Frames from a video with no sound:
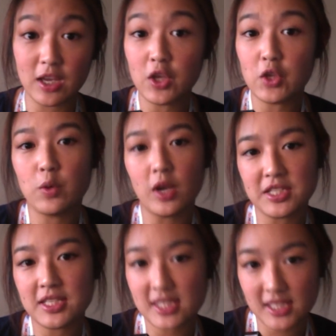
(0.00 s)
you got to
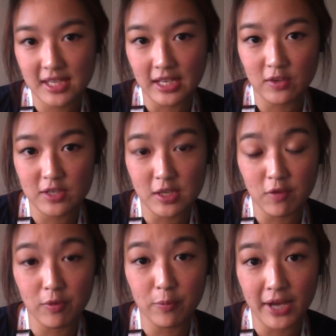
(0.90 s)
disconnect yourself
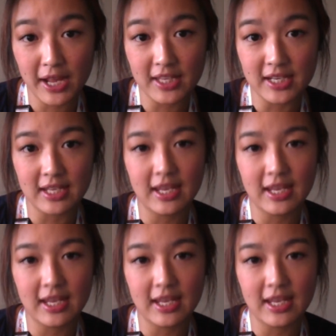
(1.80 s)
from reality